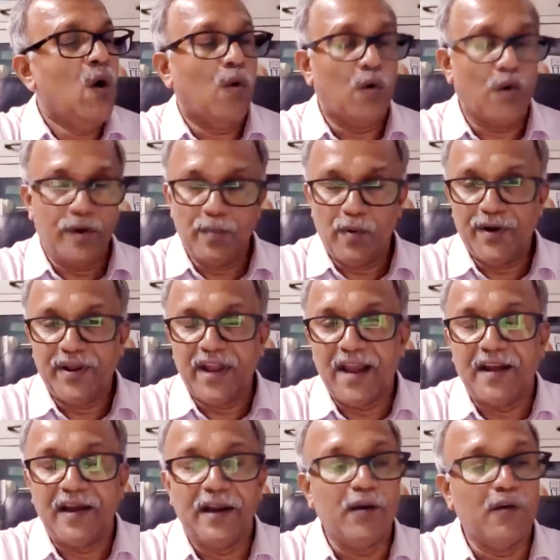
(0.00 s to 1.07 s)
Onboard
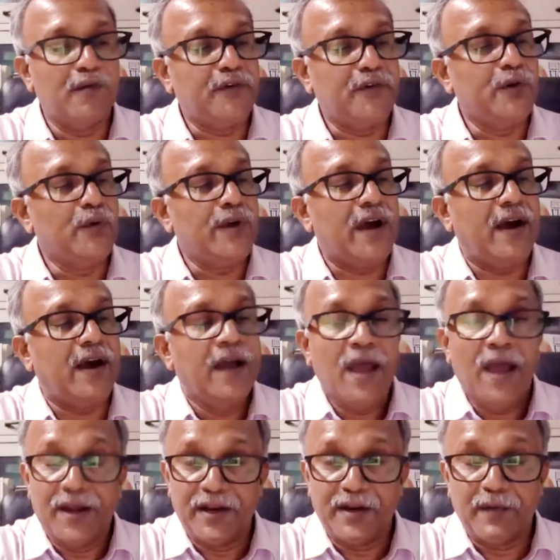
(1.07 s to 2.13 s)
handling of tuna
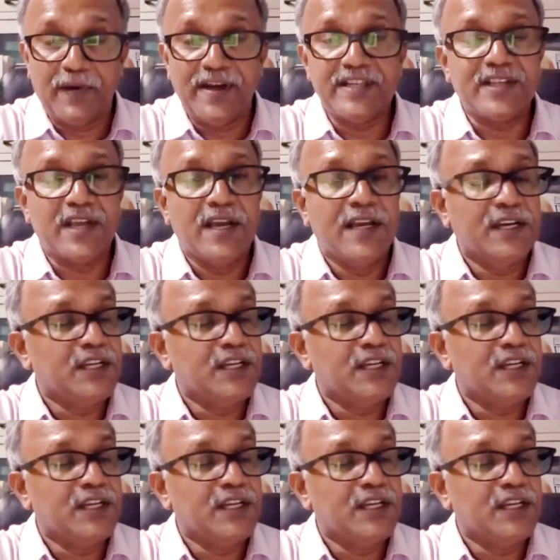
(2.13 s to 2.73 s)
requires